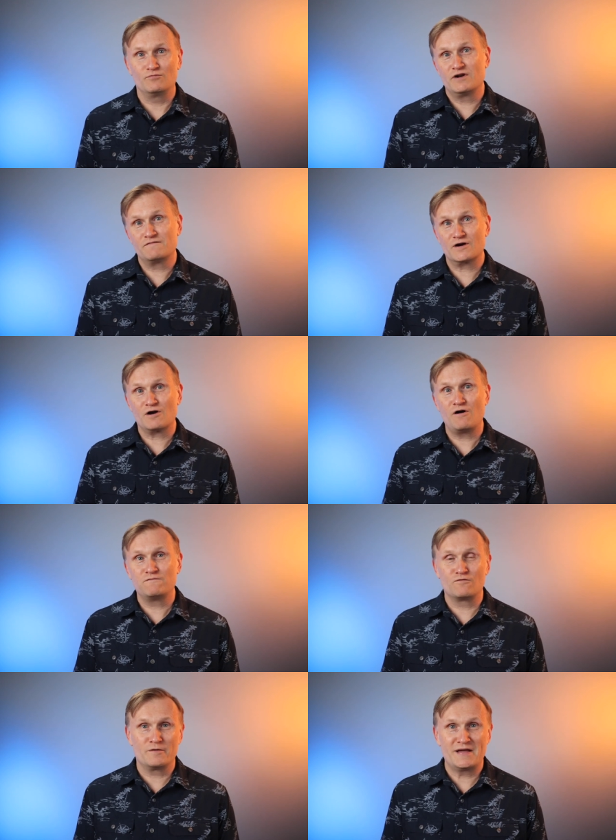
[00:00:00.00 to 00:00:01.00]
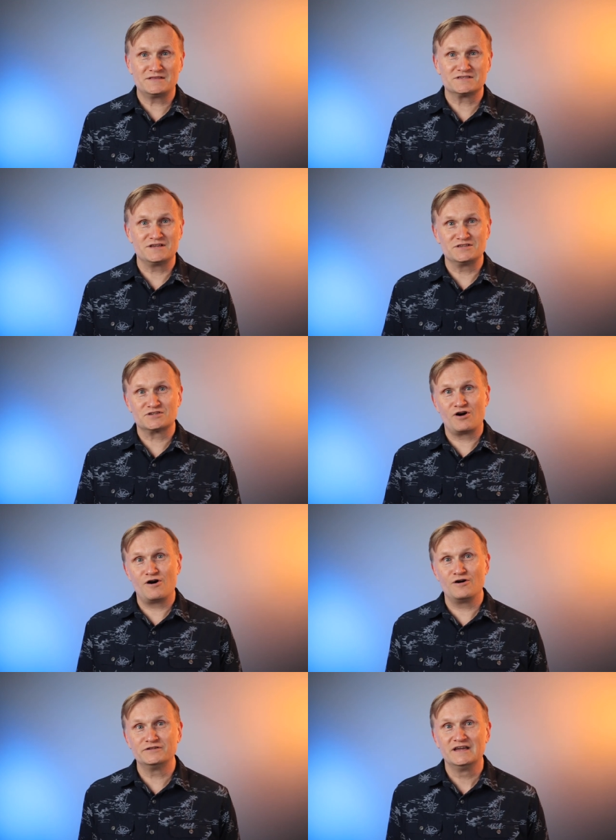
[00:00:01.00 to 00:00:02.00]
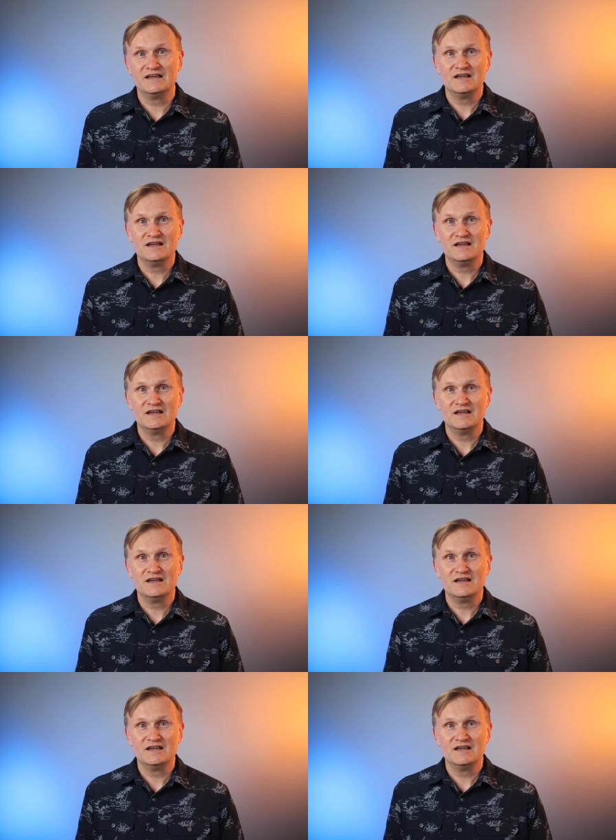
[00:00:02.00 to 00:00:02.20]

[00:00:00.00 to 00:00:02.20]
One of our call formats is called